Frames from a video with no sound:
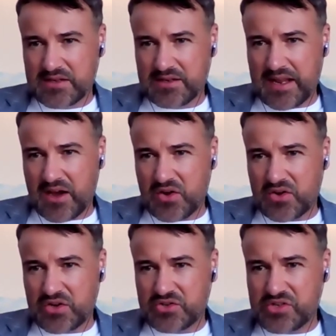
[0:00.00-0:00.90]

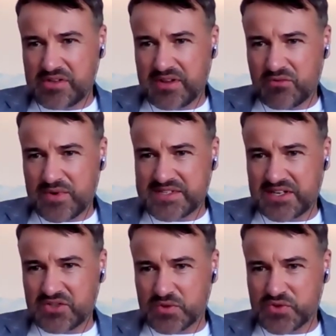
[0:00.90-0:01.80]
Now, do you think
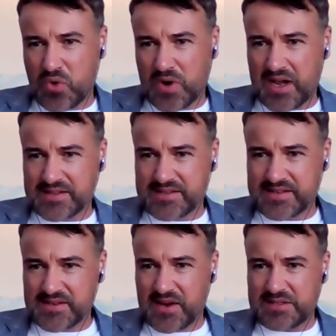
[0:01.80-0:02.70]
residential scorecards are
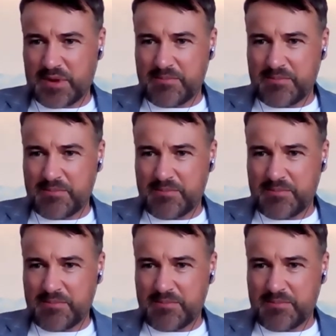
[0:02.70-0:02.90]
designed to